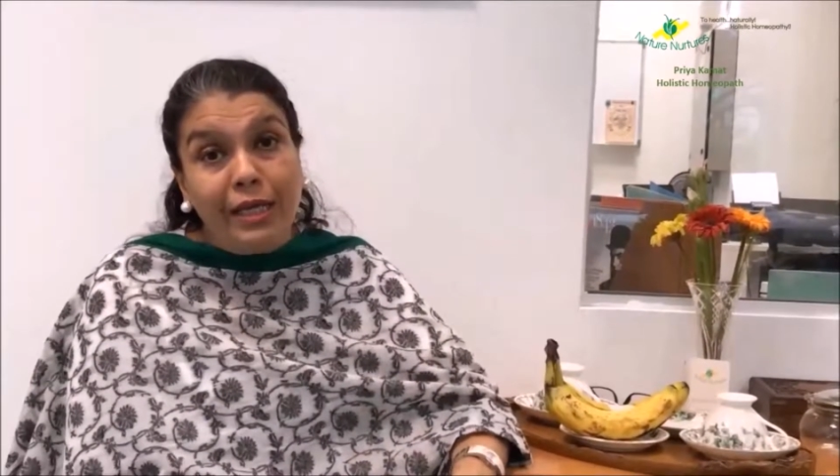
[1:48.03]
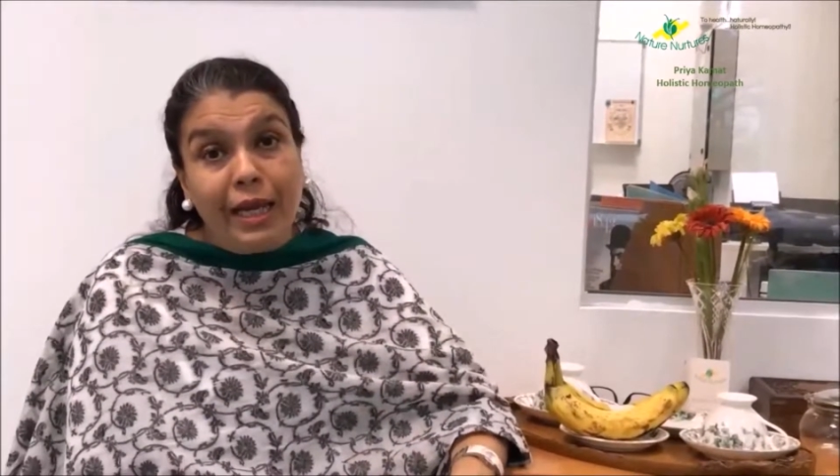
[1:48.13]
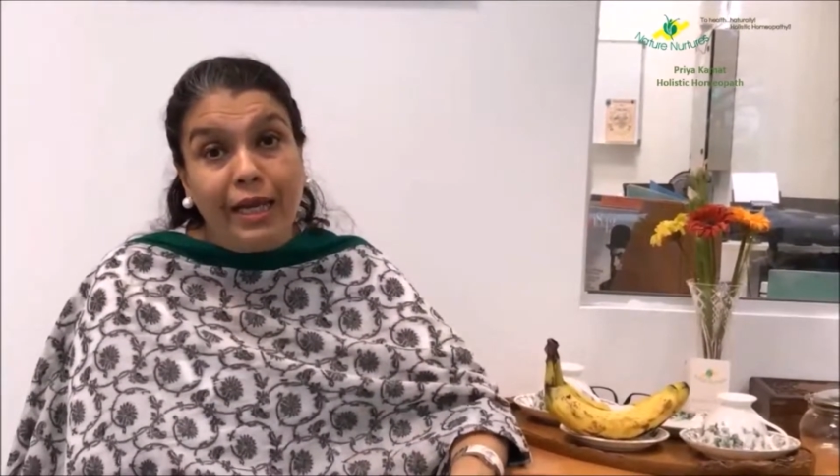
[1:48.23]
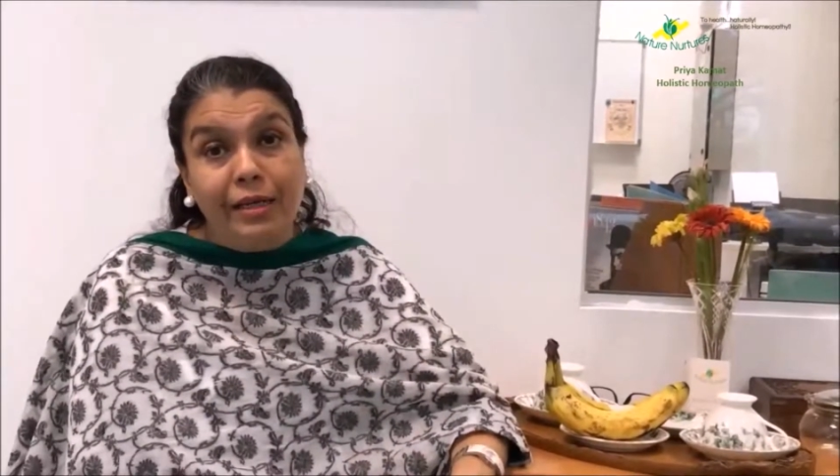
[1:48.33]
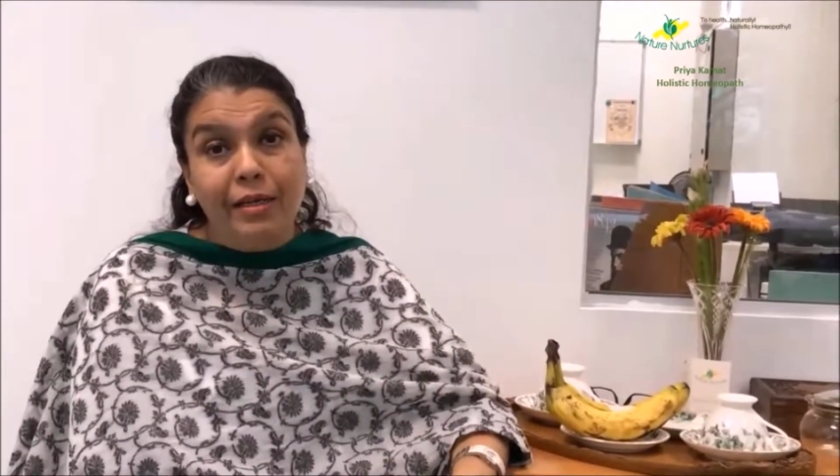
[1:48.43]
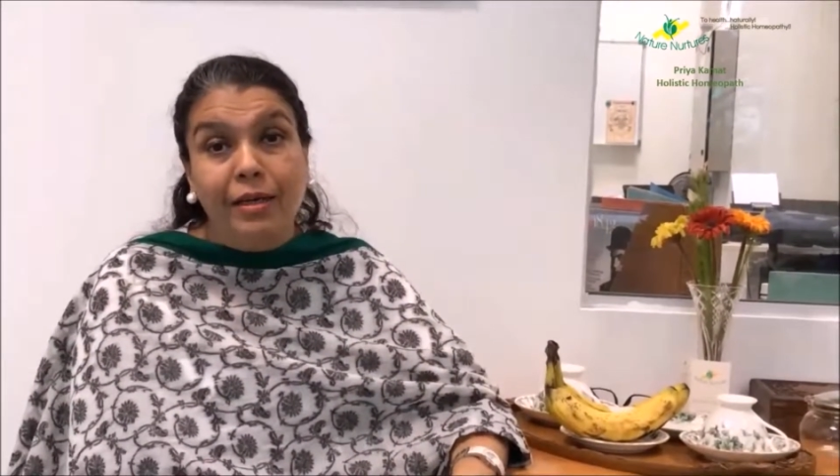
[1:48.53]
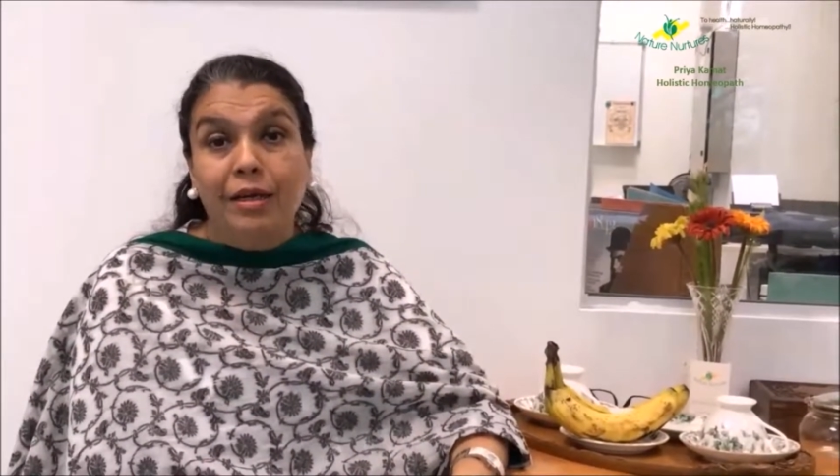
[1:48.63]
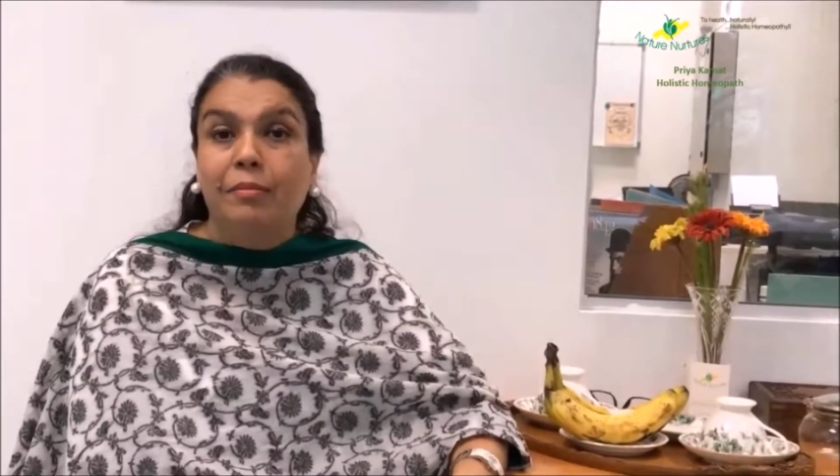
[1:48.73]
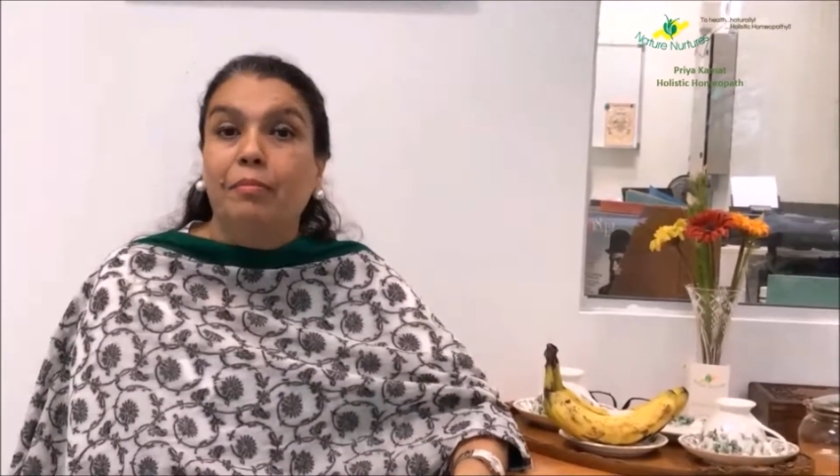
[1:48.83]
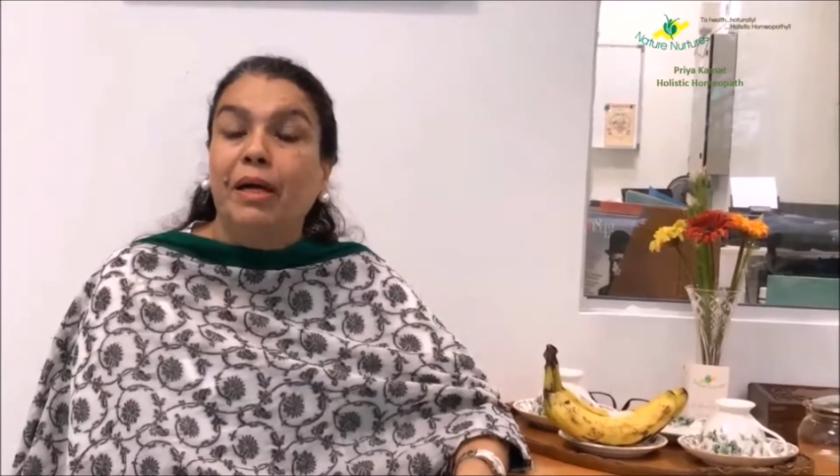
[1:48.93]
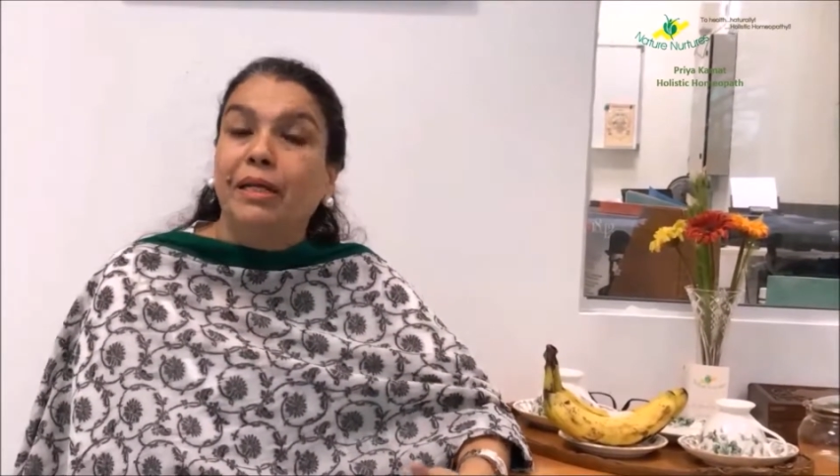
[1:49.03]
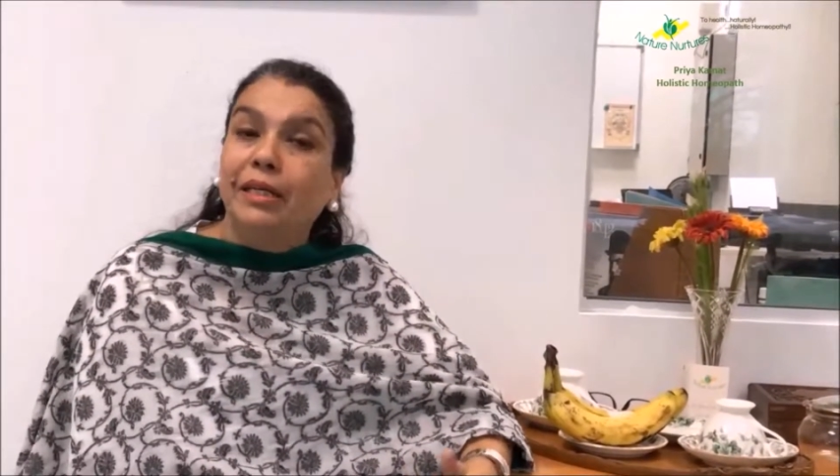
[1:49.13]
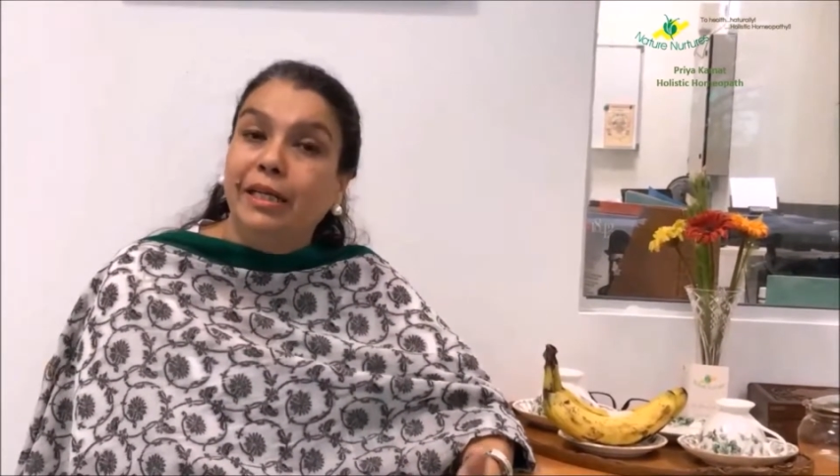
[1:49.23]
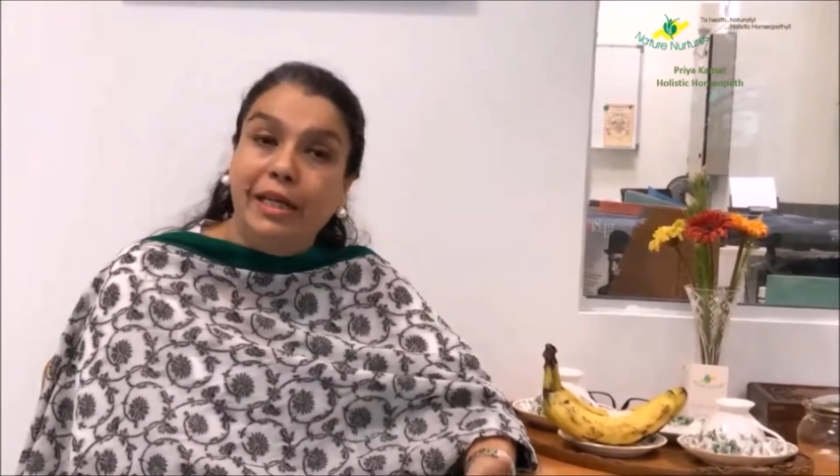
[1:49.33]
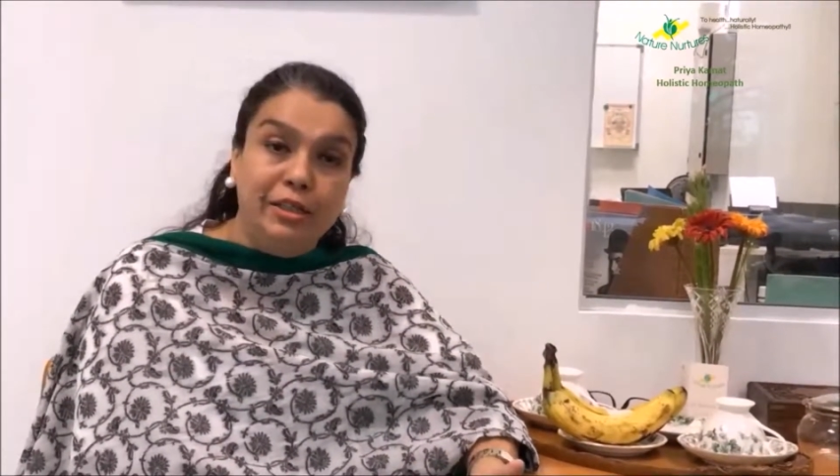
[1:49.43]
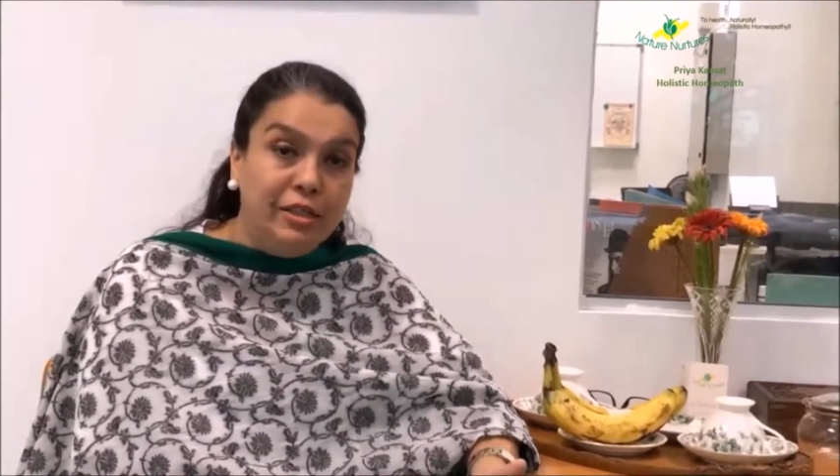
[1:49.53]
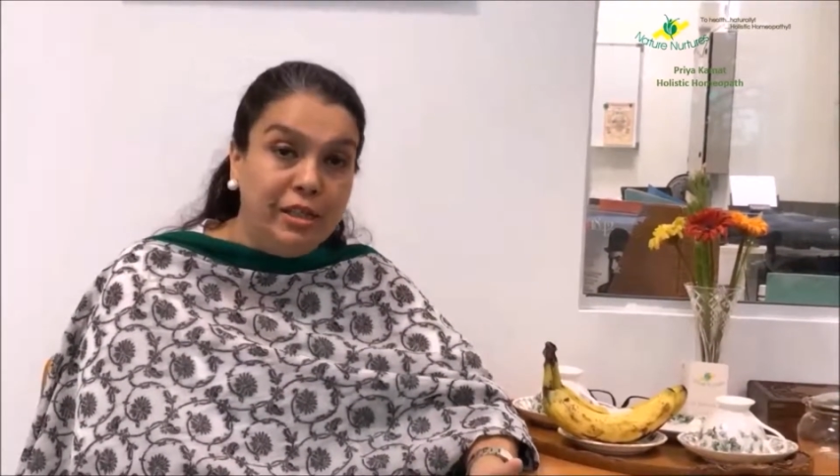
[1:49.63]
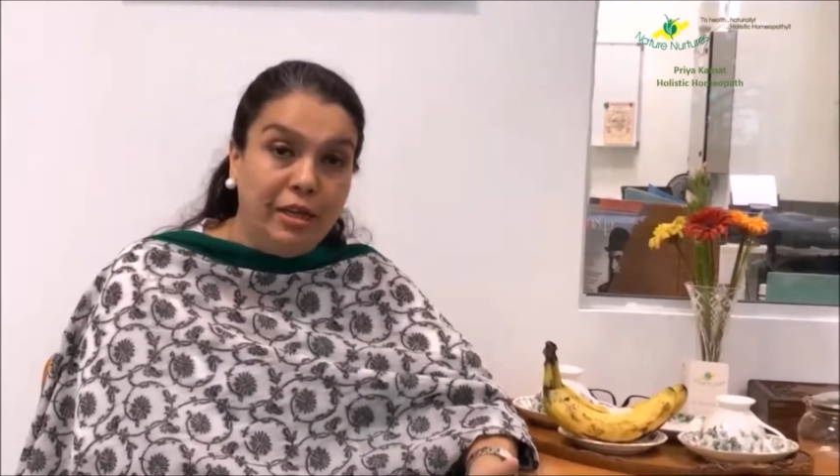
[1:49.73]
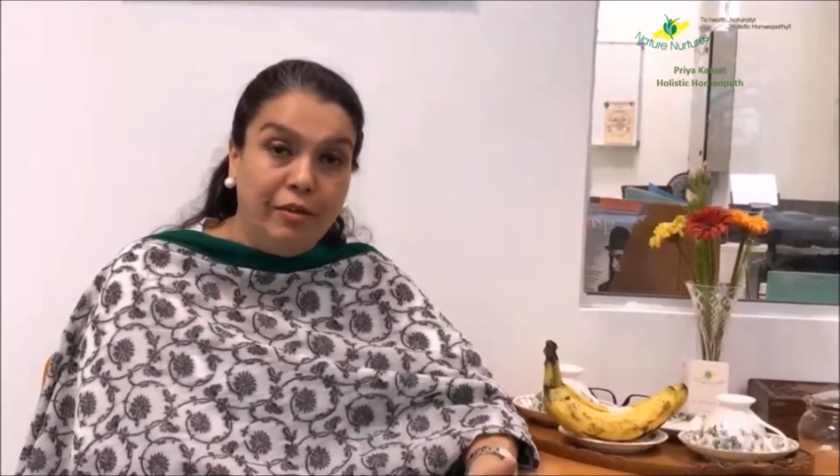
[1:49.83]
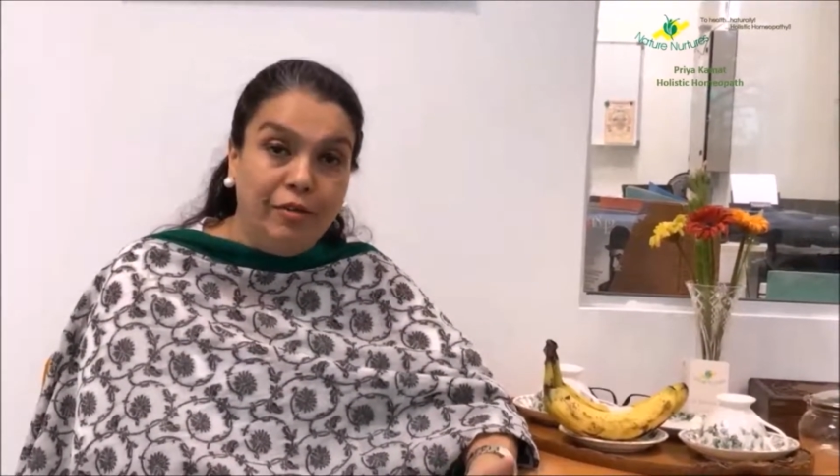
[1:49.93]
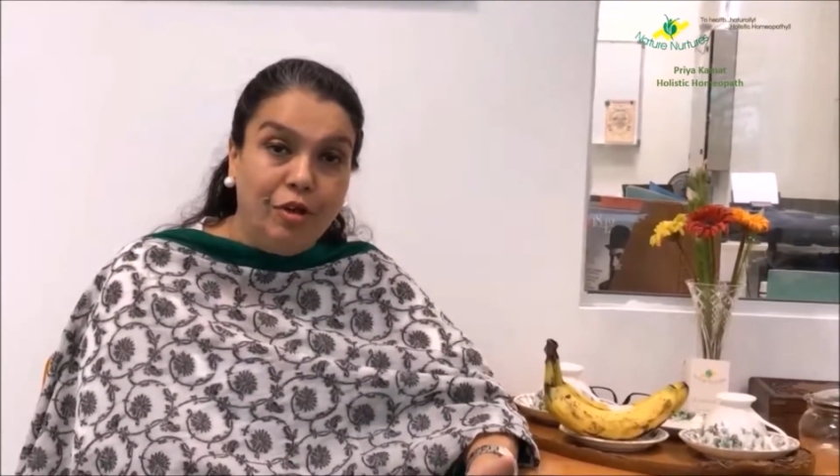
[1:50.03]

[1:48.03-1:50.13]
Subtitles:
get my teenage son,